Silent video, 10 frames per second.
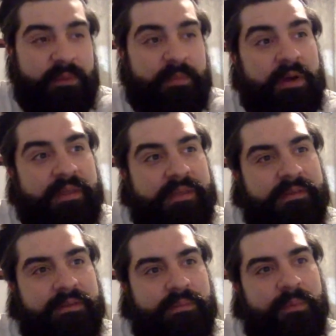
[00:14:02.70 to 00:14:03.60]
after a month
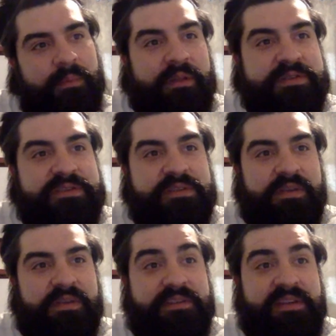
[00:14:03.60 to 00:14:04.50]
or
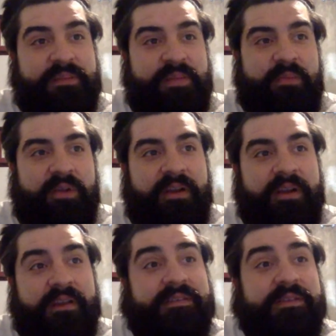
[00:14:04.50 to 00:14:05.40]
two, I started seeing my
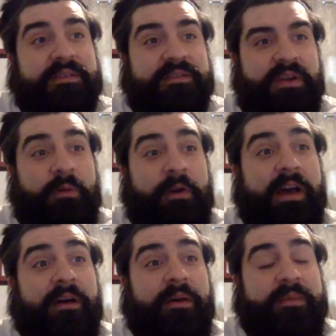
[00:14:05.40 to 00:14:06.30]
progress, and I was just
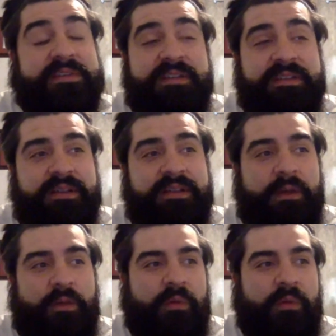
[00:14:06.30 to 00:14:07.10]
like, wow, I'm just gonna.